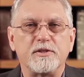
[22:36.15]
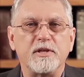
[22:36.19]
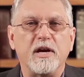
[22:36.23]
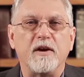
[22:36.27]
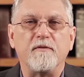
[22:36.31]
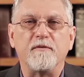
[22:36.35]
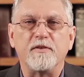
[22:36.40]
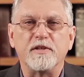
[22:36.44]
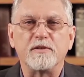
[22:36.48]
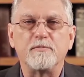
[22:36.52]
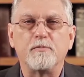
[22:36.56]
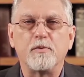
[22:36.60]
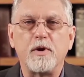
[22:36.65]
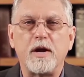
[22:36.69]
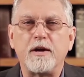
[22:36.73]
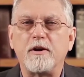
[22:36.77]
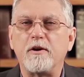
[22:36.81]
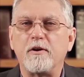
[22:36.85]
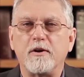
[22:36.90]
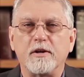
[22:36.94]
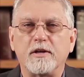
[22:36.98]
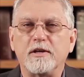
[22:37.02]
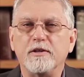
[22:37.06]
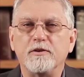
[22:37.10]
self is brought
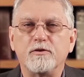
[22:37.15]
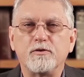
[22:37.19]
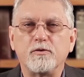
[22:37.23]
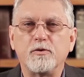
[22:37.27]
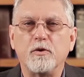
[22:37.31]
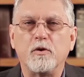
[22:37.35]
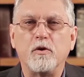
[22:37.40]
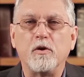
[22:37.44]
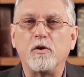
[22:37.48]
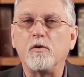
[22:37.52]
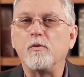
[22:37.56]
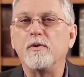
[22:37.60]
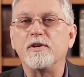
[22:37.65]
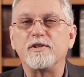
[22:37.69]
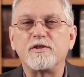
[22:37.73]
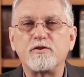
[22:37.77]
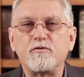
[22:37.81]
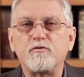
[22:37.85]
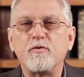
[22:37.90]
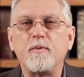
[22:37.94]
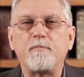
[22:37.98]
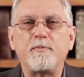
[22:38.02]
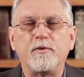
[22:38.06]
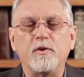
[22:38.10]
under control or is
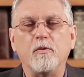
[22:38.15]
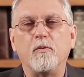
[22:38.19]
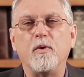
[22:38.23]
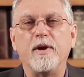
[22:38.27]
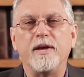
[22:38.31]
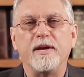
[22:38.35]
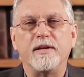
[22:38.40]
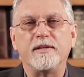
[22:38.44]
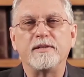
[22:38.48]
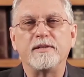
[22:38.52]
stripped away